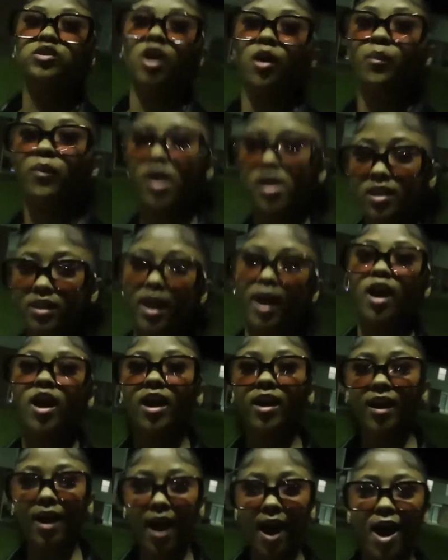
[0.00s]
your brother let her
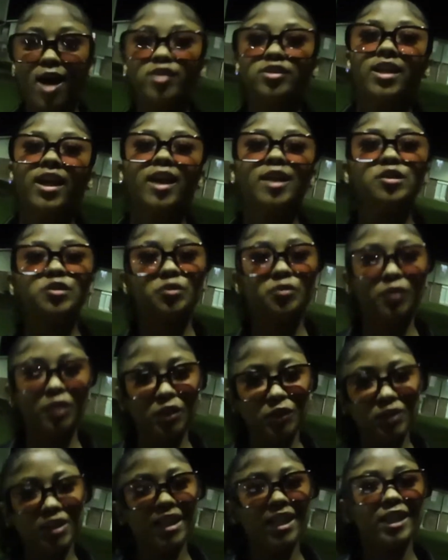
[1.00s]
in the house? And Andrew, when you
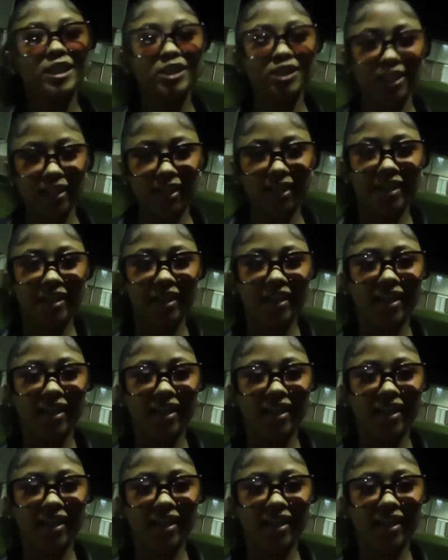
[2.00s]
see this shit,